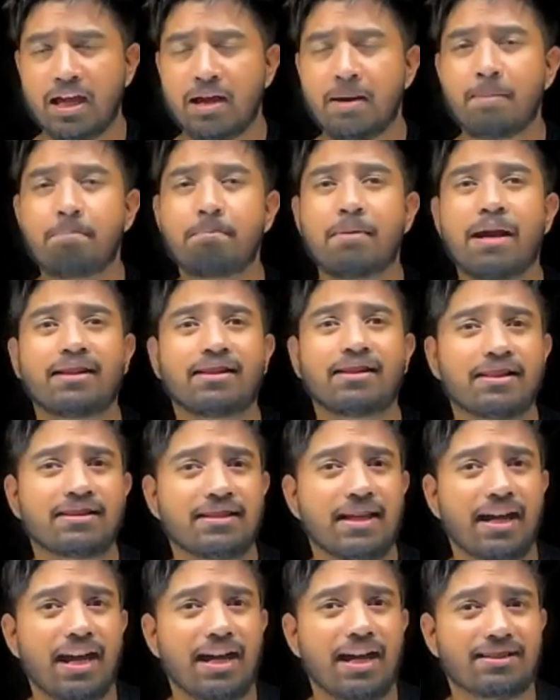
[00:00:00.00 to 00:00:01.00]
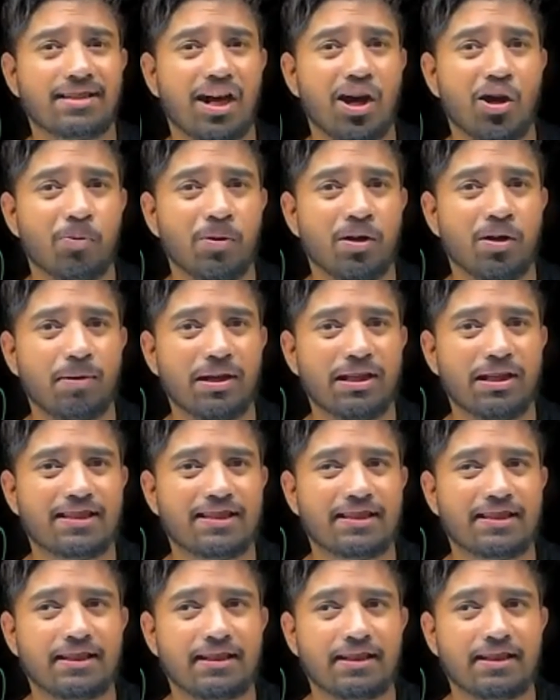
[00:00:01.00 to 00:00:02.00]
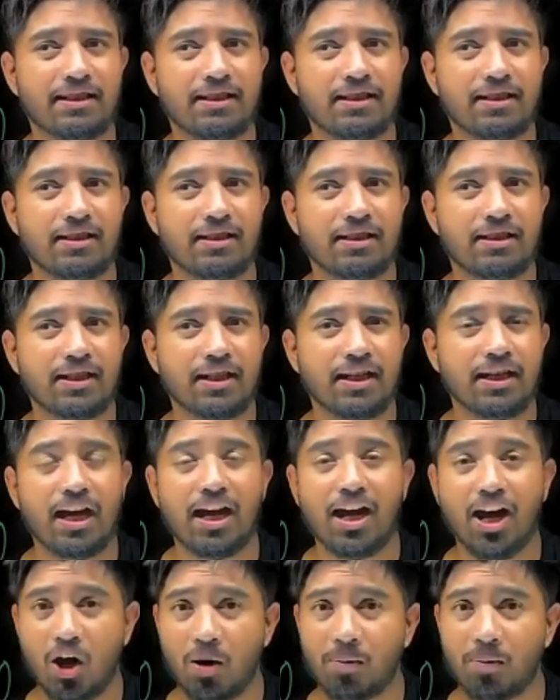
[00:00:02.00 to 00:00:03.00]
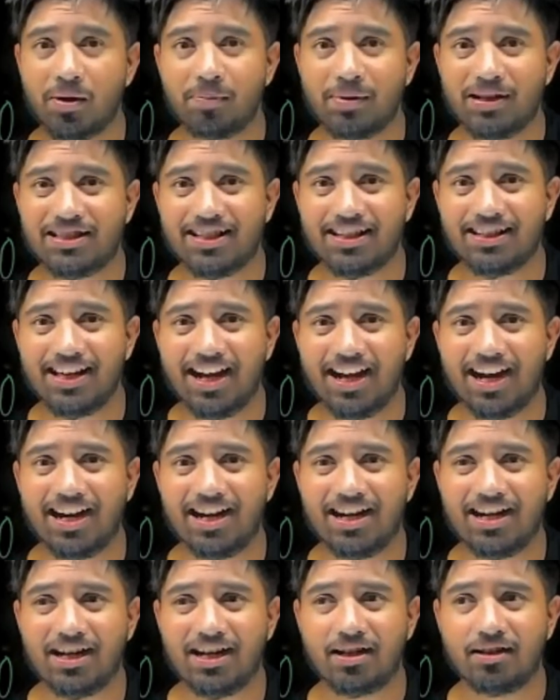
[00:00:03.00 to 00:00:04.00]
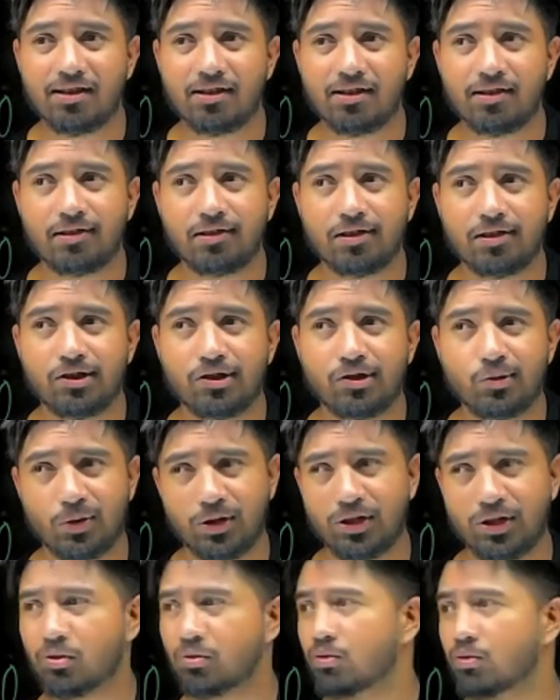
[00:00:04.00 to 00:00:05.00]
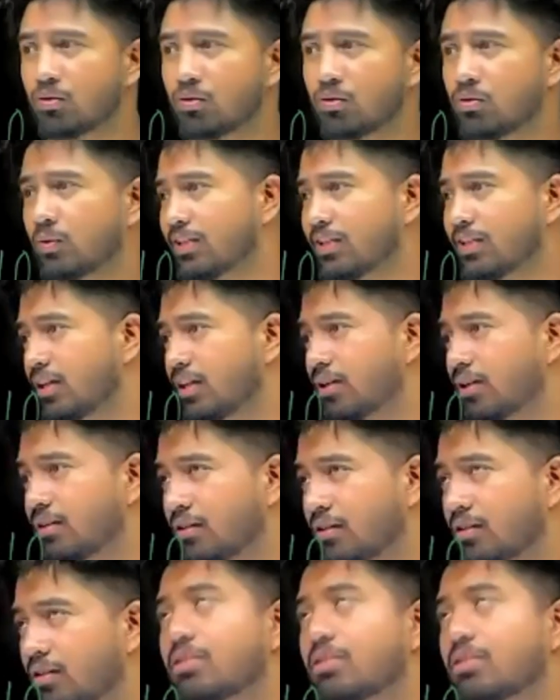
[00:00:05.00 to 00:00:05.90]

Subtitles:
Mantissa has how many bits? How many bits are there? 22, 23.